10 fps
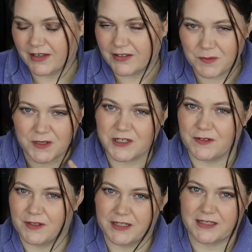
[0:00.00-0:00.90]
especially
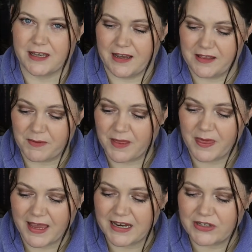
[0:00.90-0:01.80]
for the size, but
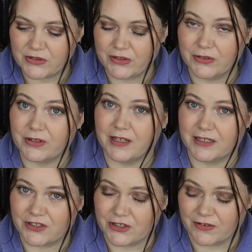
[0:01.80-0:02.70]
they do look
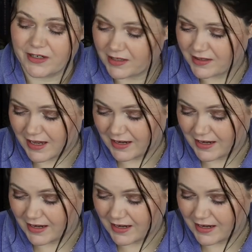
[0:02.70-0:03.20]
luxurious,